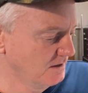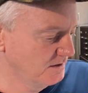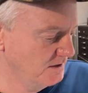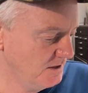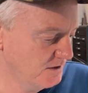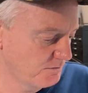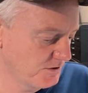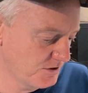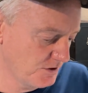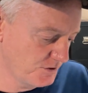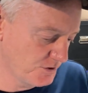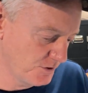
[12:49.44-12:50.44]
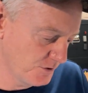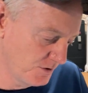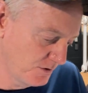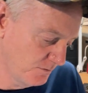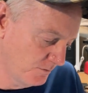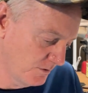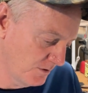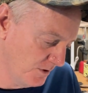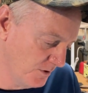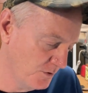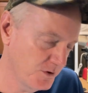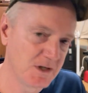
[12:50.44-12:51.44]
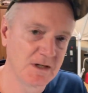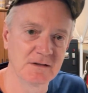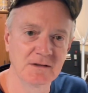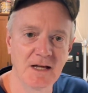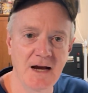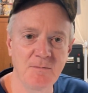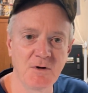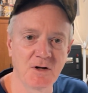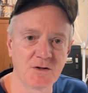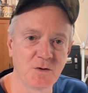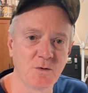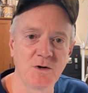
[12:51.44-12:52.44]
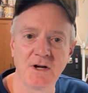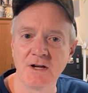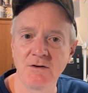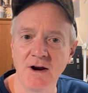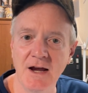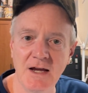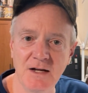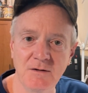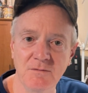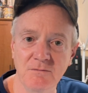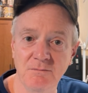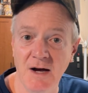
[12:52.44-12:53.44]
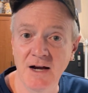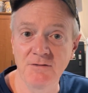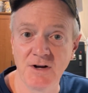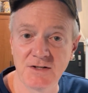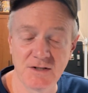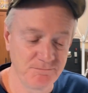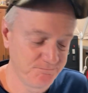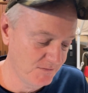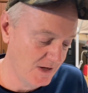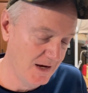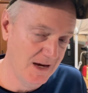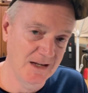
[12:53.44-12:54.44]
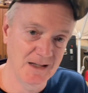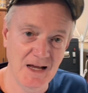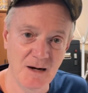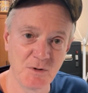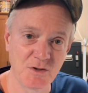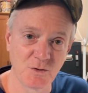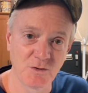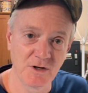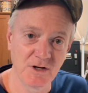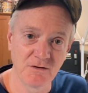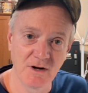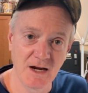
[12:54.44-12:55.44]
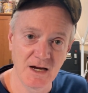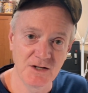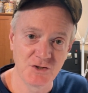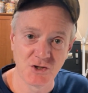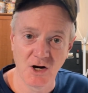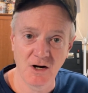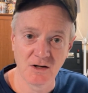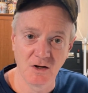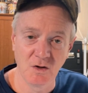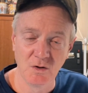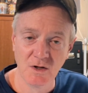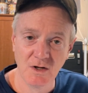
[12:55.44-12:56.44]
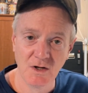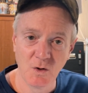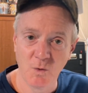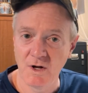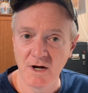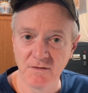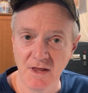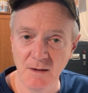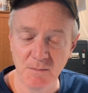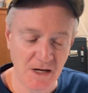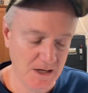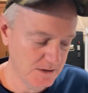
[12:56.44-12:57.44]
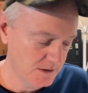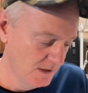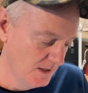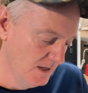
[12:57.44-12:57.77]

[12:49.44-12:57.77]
These researchers were using laboratory-grade pine resin and laboratory-grade charcoal, whatever that means.